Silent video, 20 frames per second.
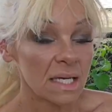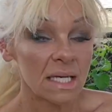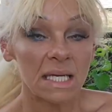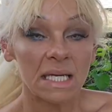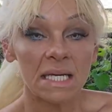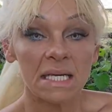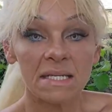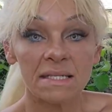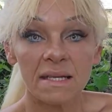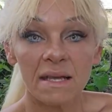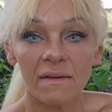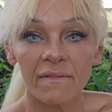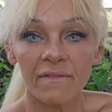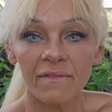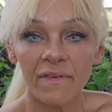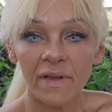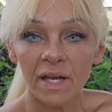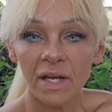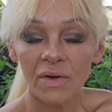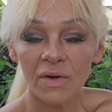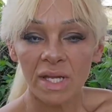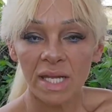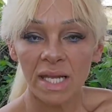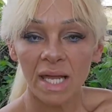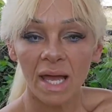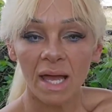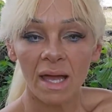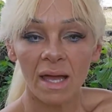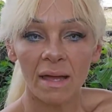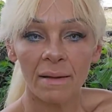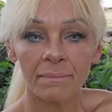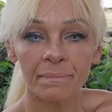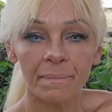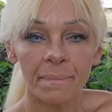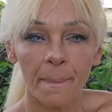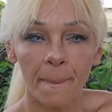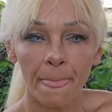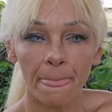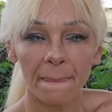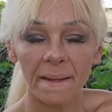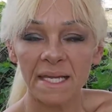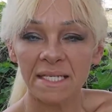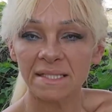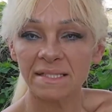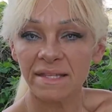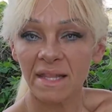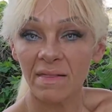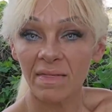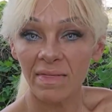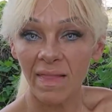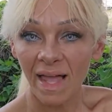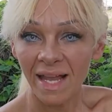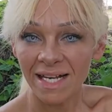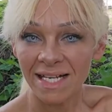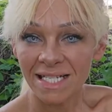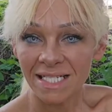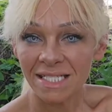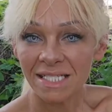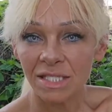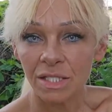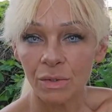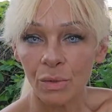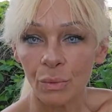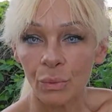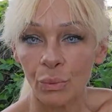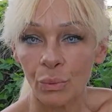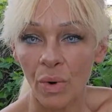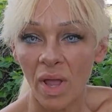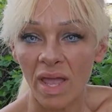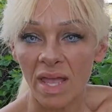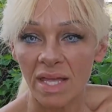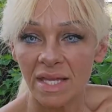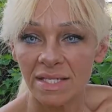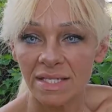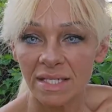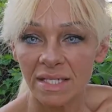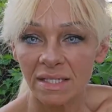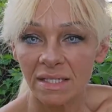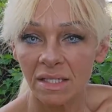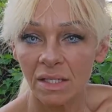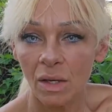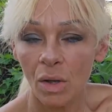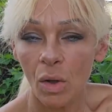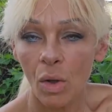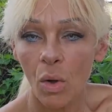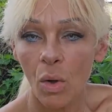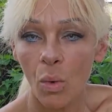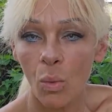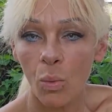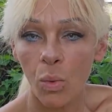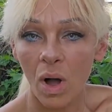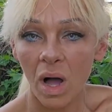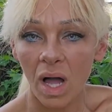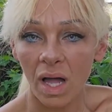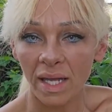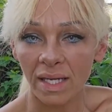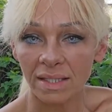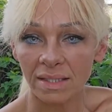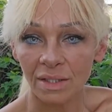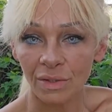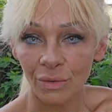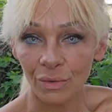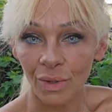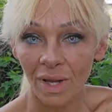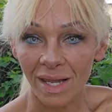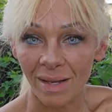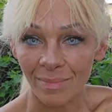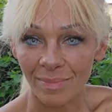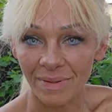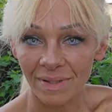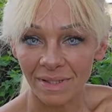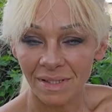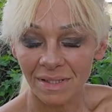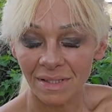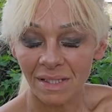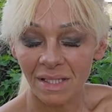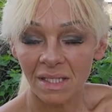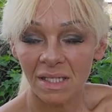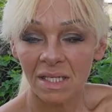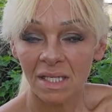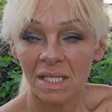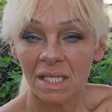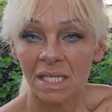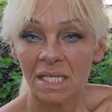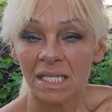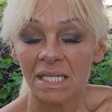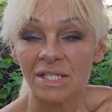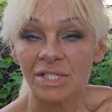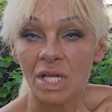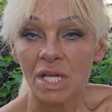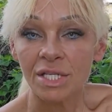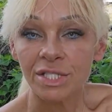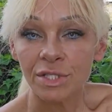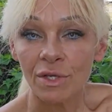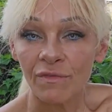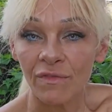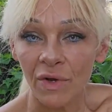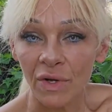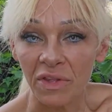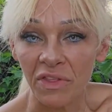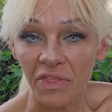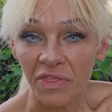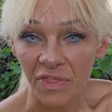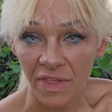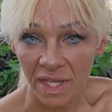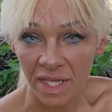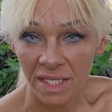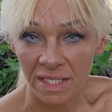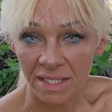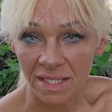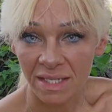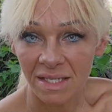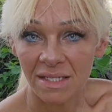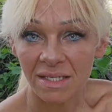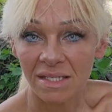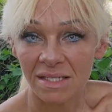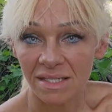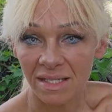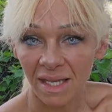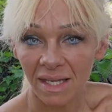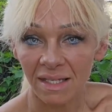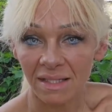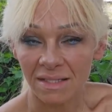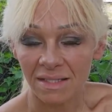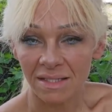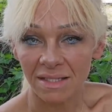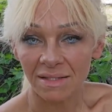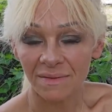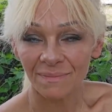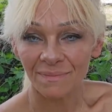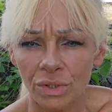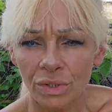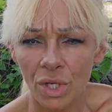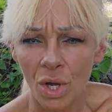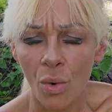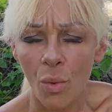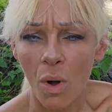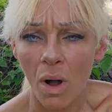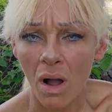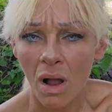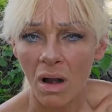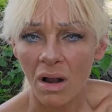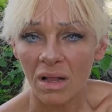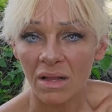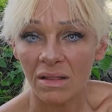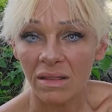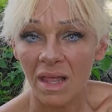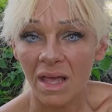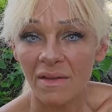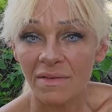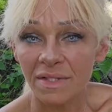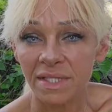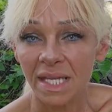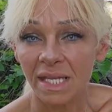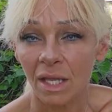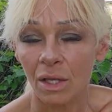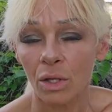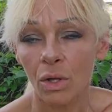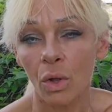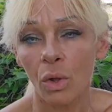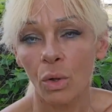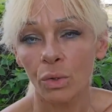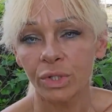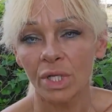a very it's the lightest red wine grape. It is also very thin-skinned. Noir loves like a cold